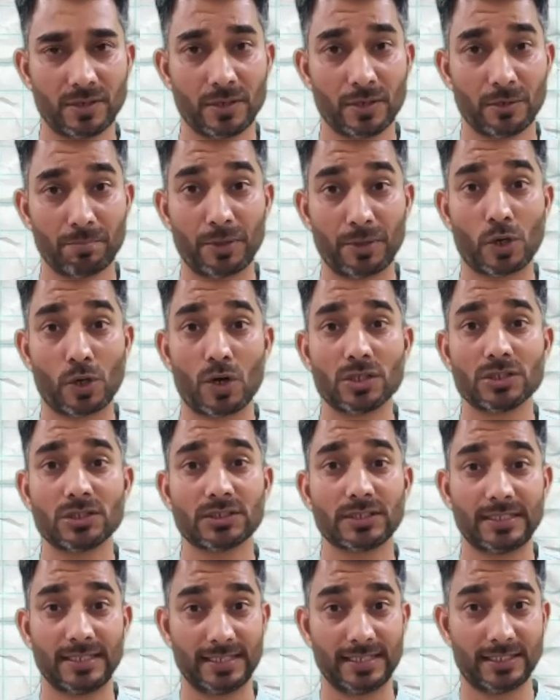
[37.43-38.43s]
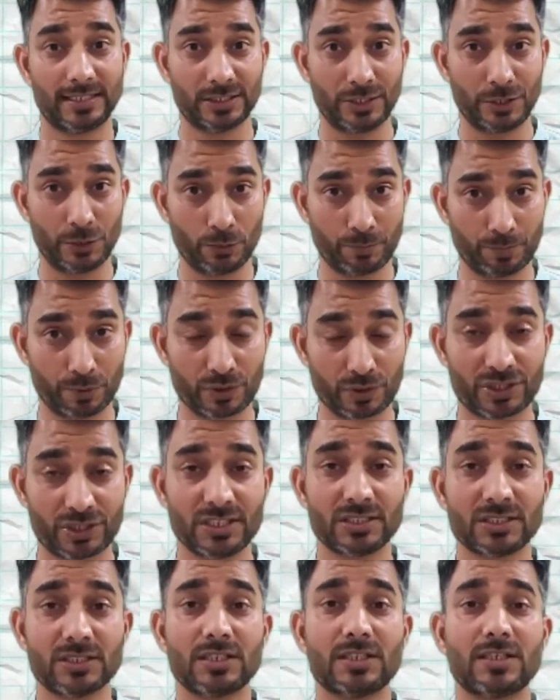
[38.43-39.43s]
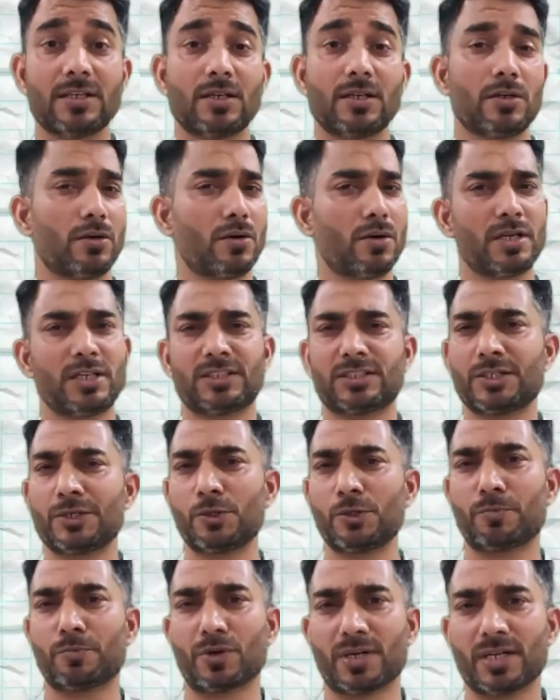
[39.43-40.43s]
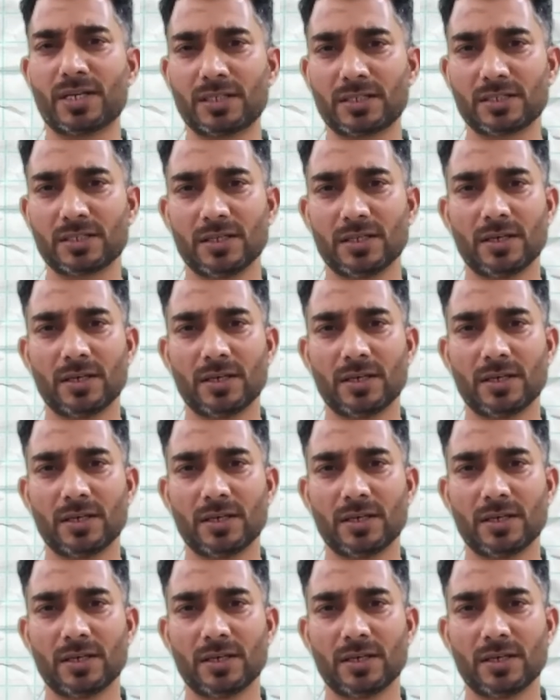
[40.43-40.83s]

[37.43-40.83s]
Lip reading: because it's a new process or it's a new product